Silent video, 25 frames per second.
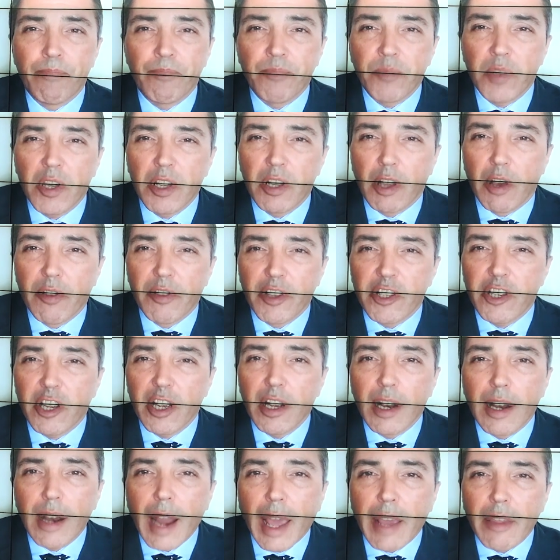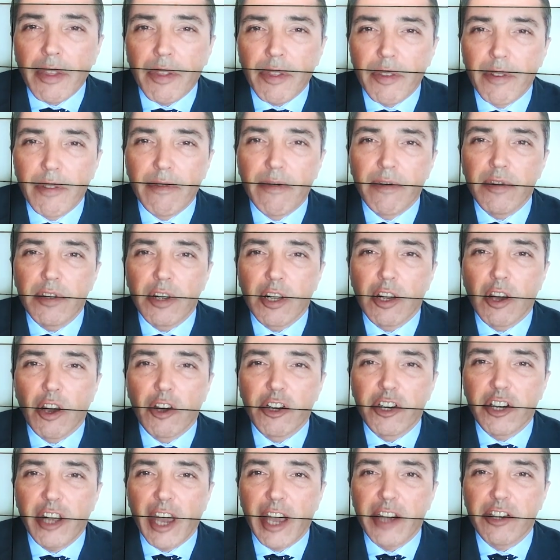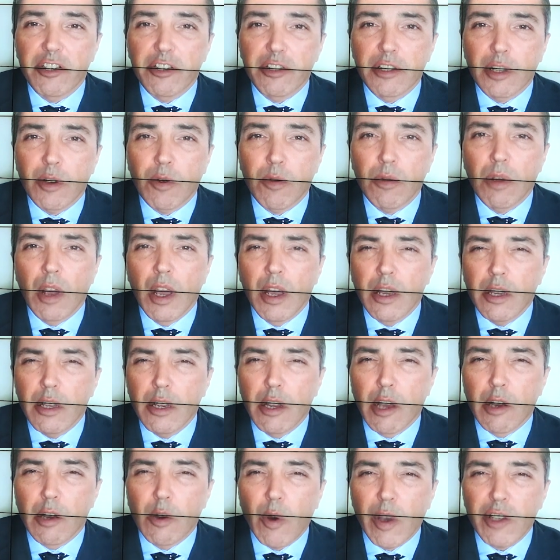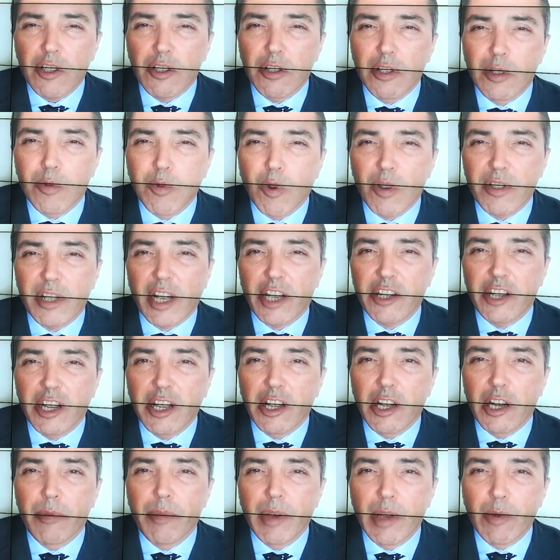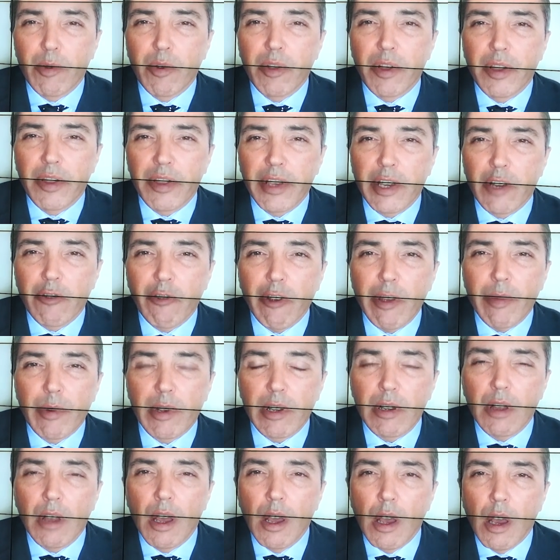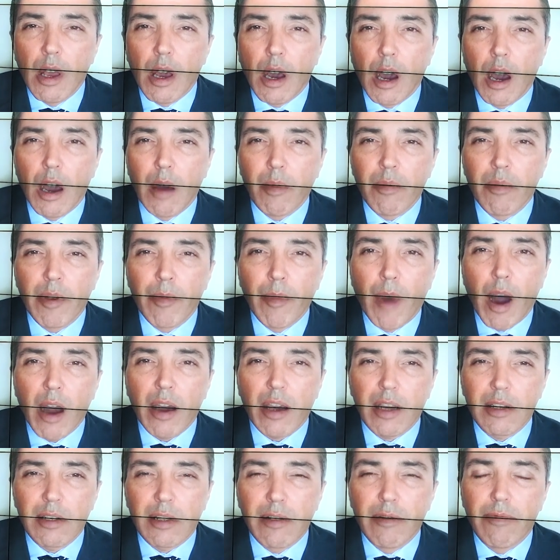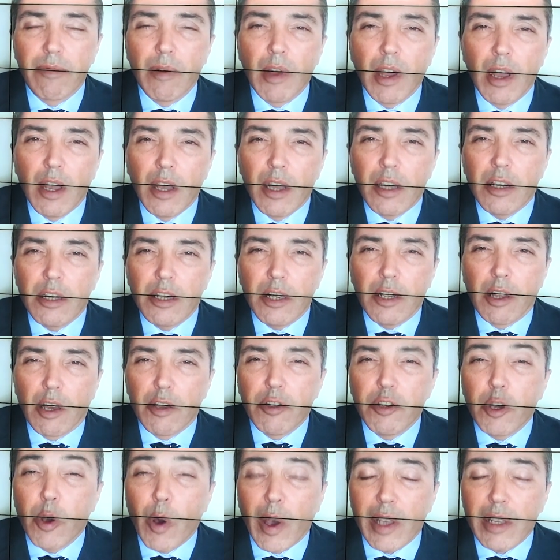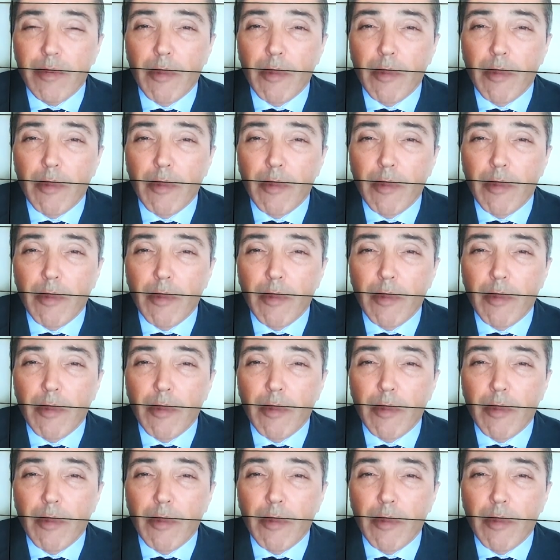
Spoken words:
you know, the sheer length of negotiations, you know, questions what's actually going to be within the agreement. The markets have, you know, the US